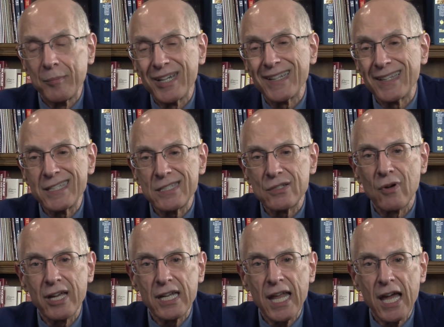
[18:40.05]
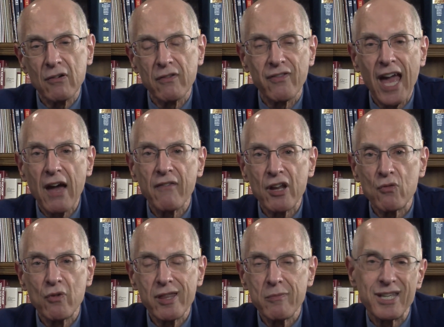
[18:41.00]
But at least right now, if you have
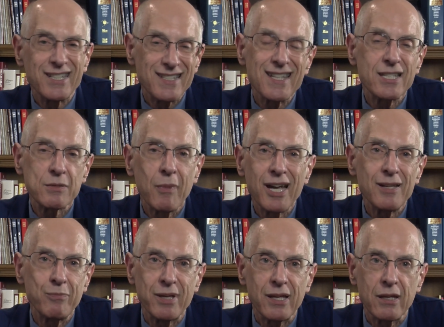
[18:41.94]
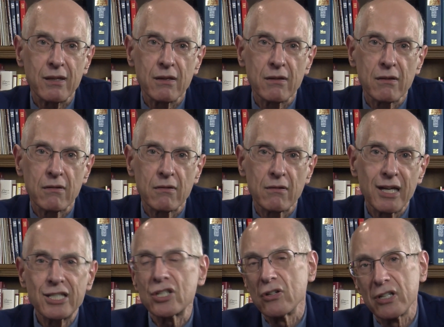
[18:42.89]
arrhythmias, this might be
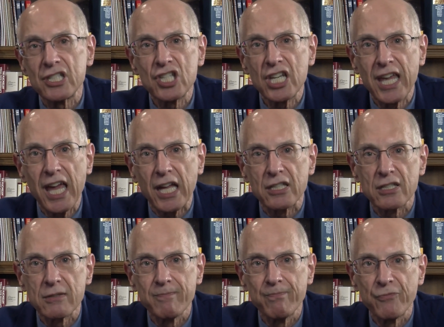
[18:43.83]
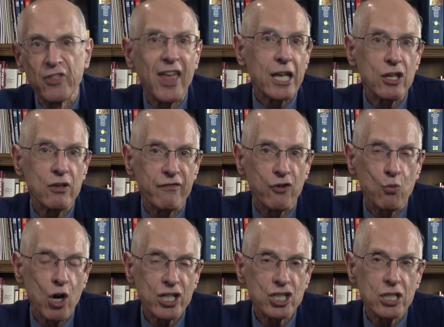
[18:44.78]
as good as it gets. Thank you for
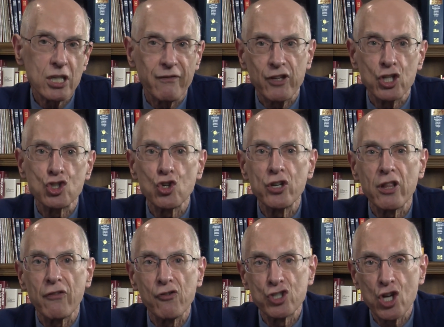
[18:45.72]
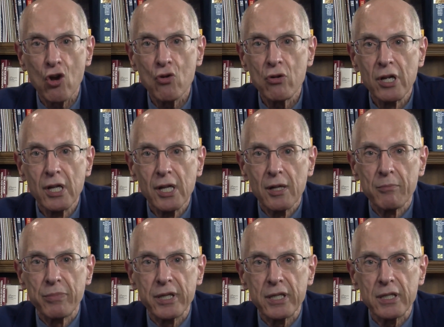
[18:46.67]
watching. If you enjoyed the show,
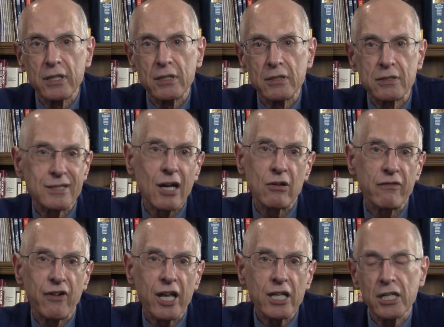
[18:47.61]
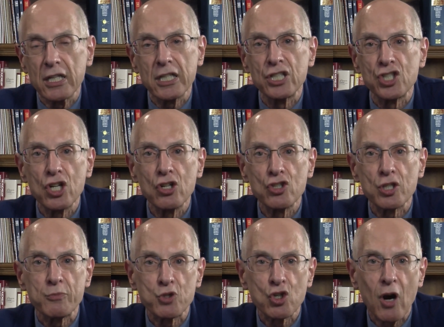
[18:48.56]
please tell a friend and consider
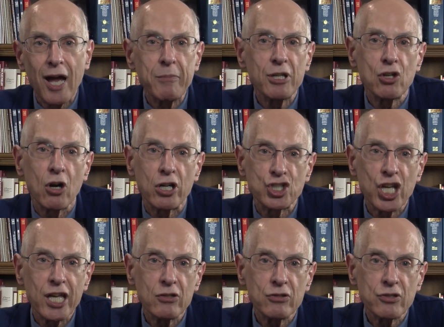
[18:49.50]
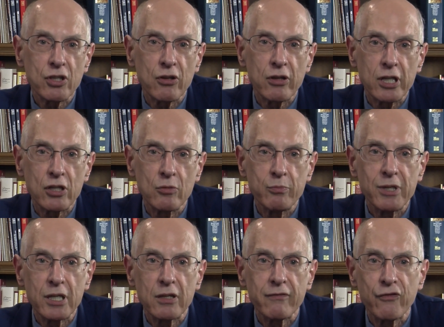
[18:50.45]
subscribing to our channel so that you'll
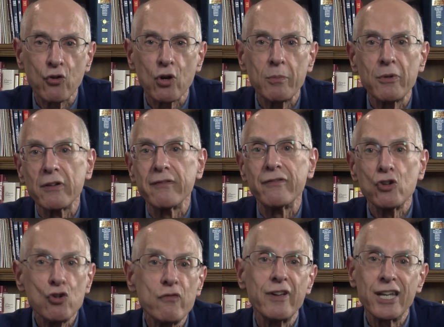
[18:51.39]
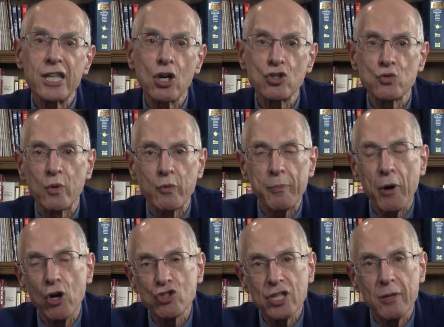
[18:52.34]
be informed of new videos when we
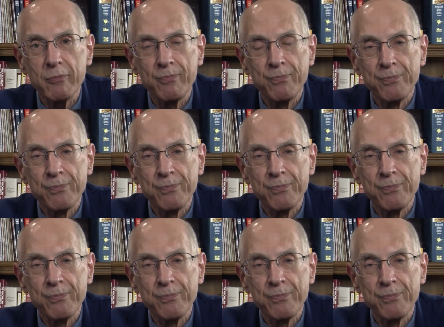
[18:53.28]
post them.